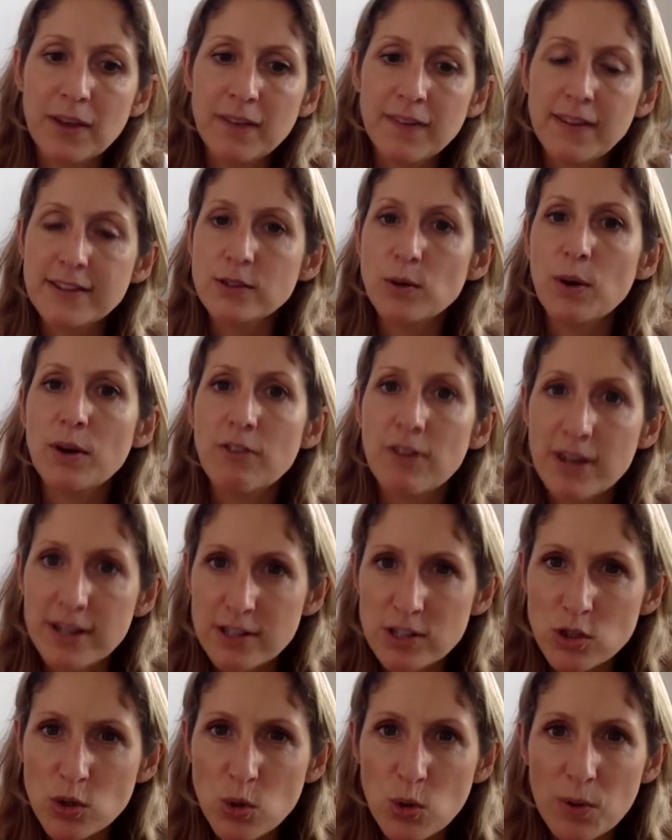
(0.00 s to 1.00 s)
that's quite
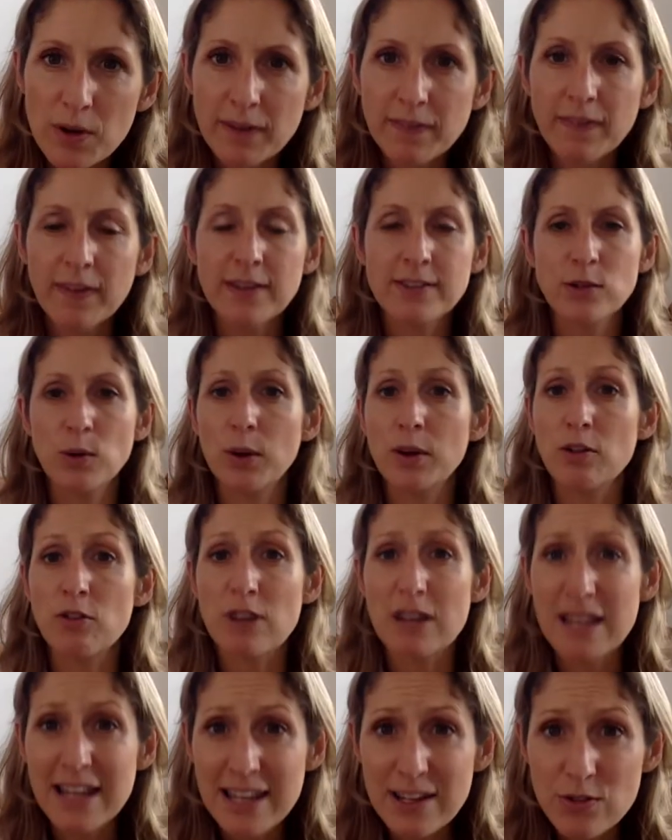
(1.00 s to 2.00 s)
reassuring. It's quite a
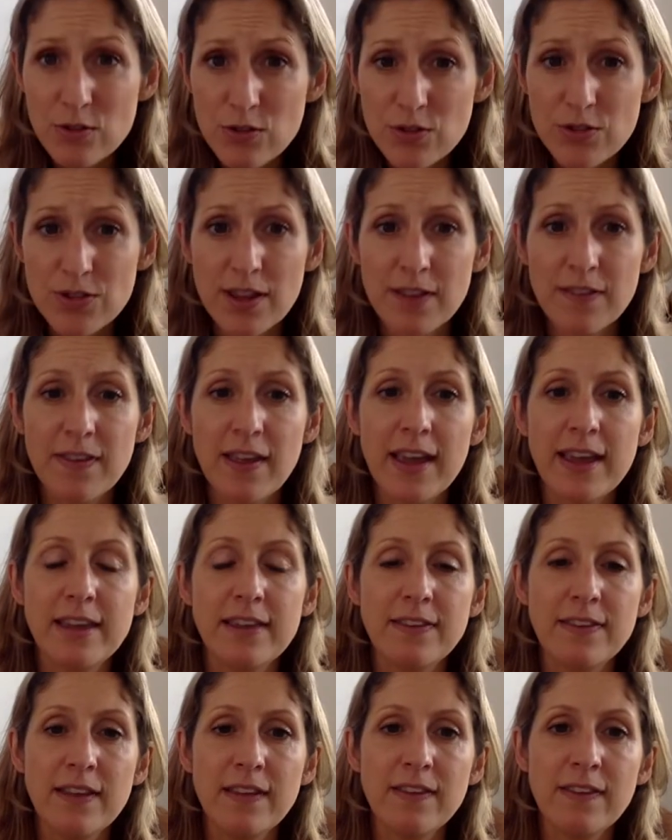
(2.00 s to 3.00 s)
relief that
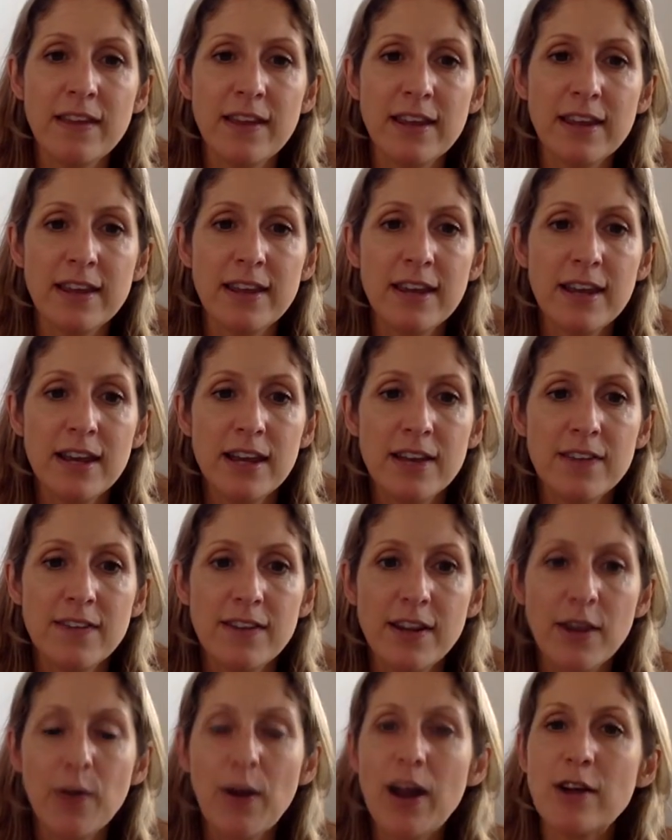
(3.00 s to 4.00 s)
they
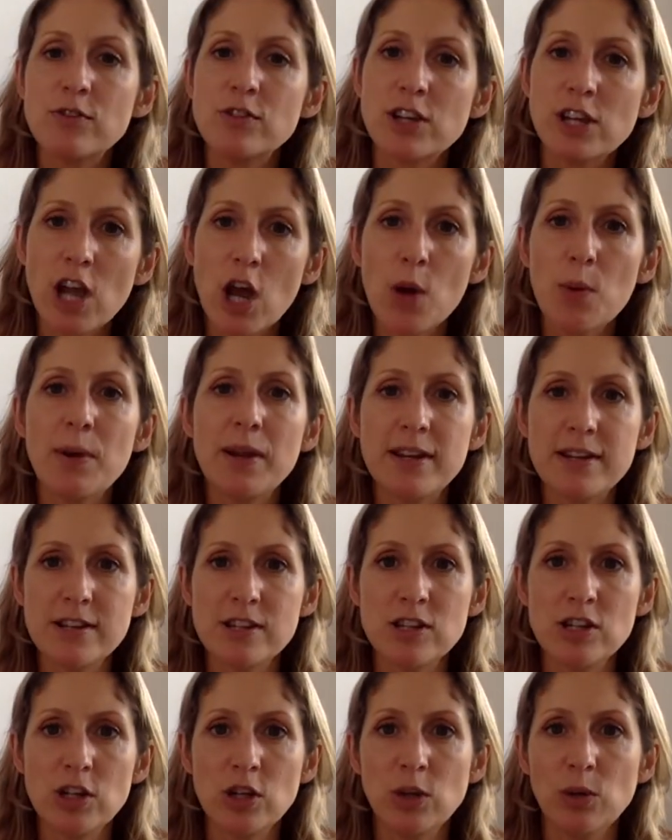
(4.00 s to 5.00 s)
don't have to go
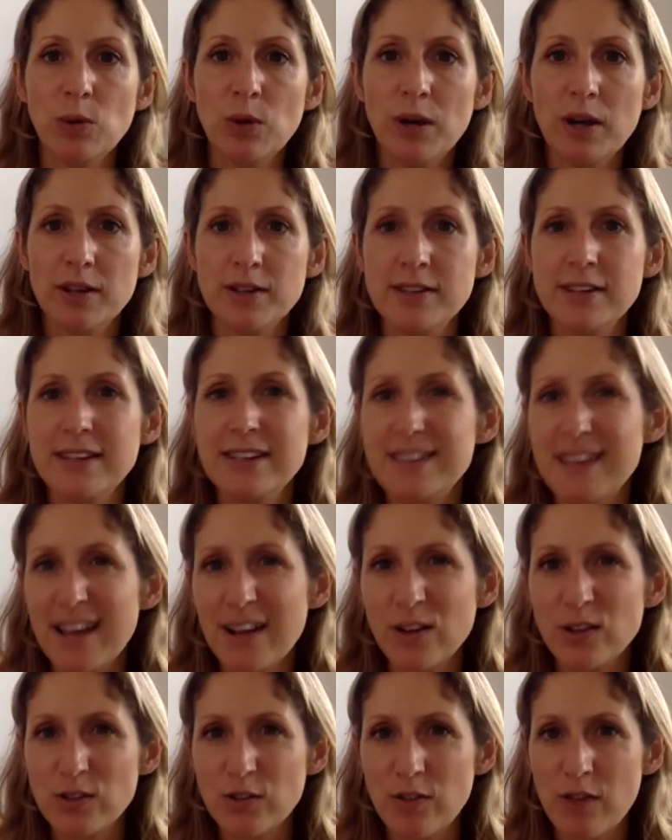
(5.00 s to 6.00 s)
into
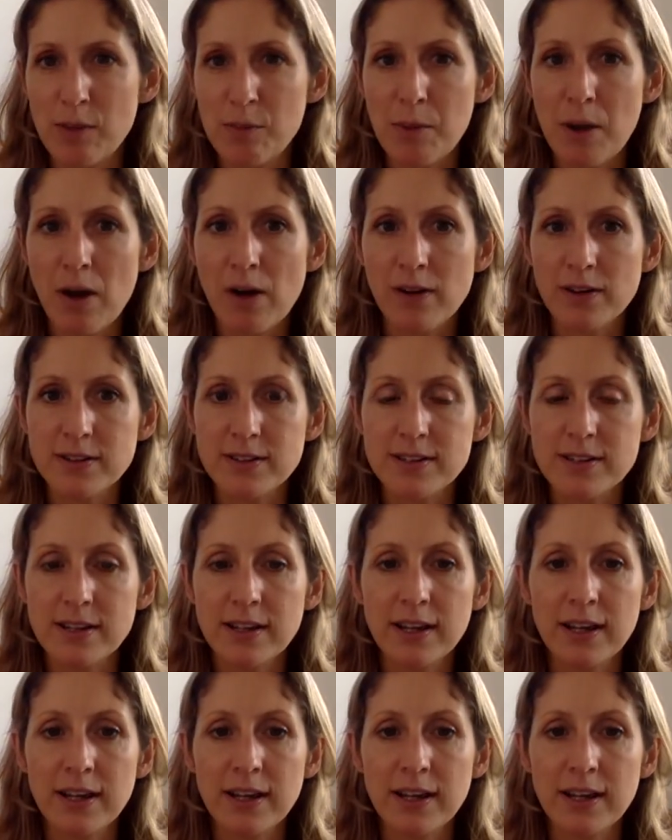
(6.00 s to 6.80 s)
details of their past.